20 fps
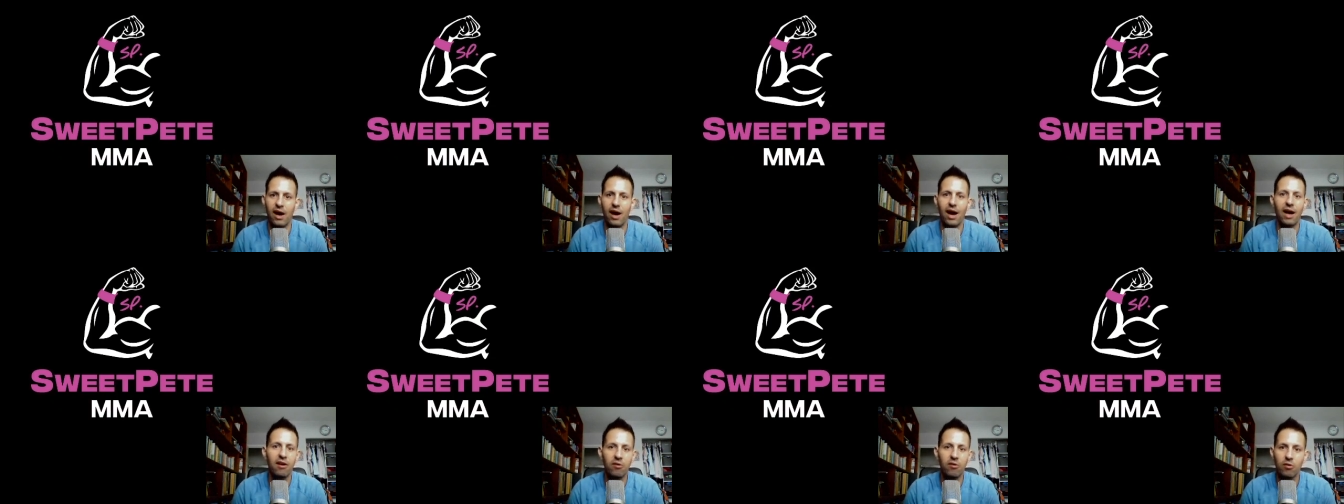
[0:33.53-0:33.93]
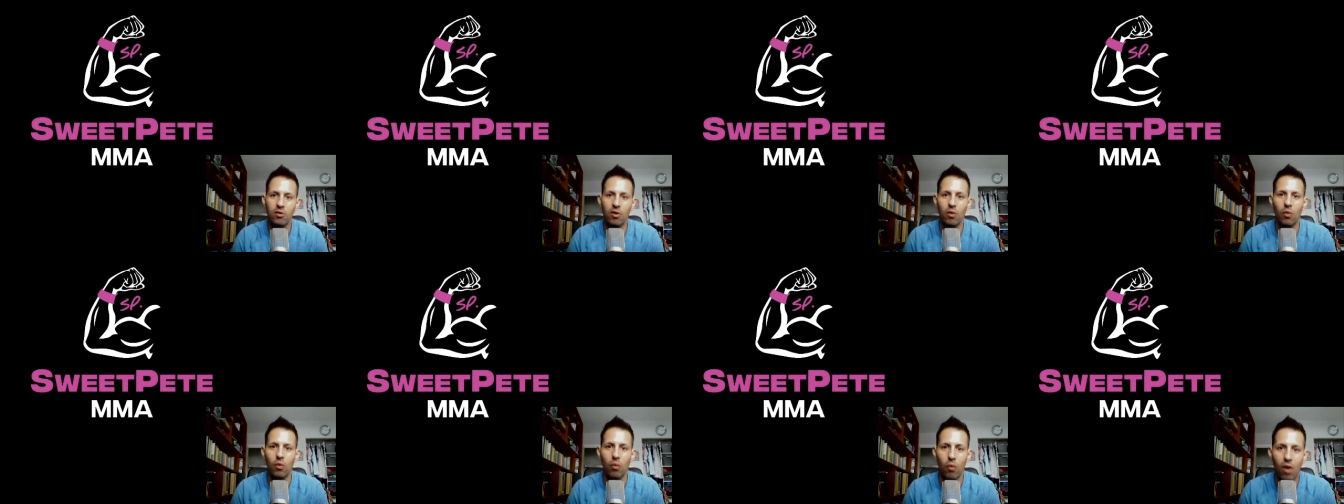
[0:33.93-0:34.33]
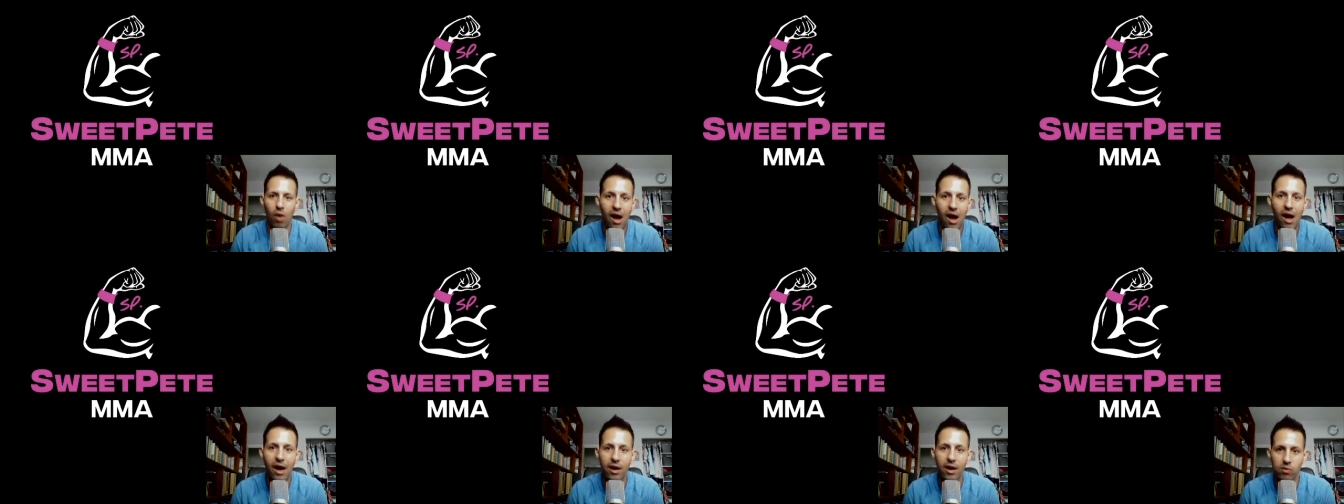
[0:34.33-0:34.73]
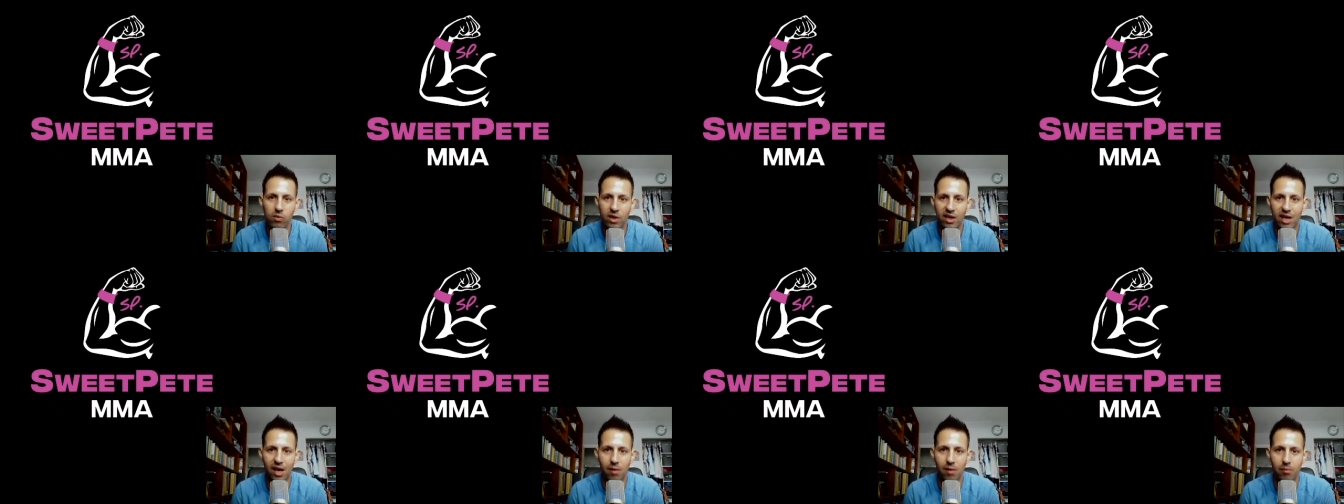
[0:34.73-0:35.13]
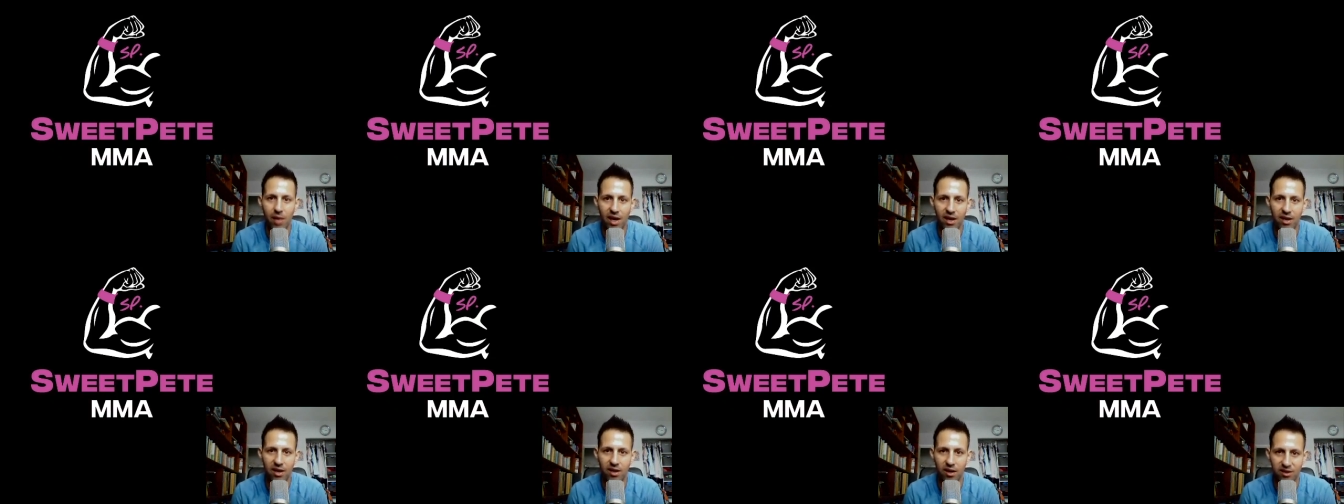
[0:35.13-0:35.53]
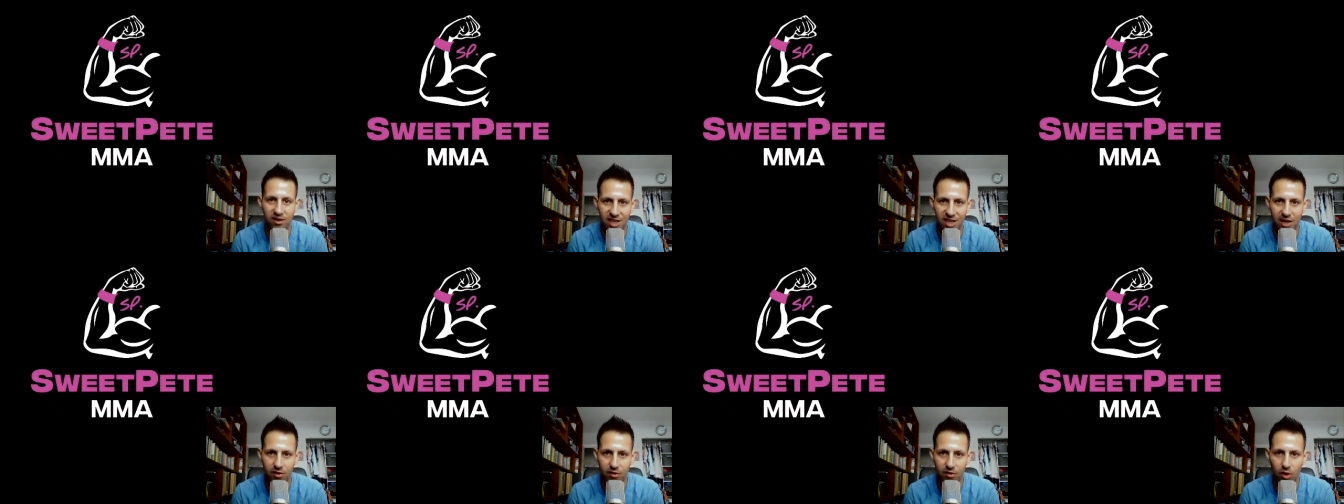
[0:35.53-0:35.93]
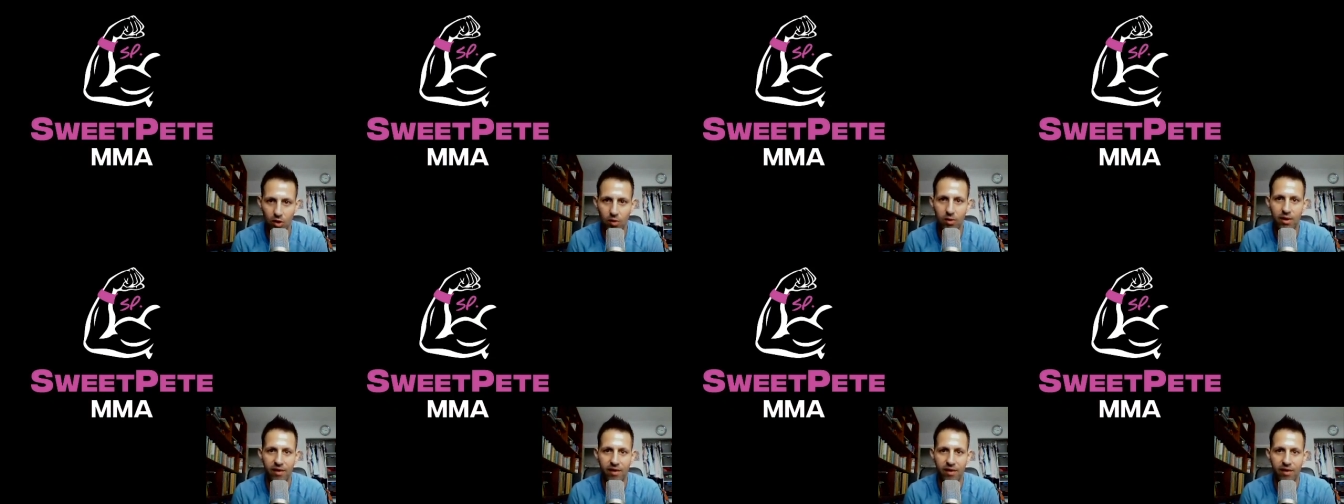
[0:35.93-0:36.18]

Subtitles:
I don't know why we can't bet in Ontario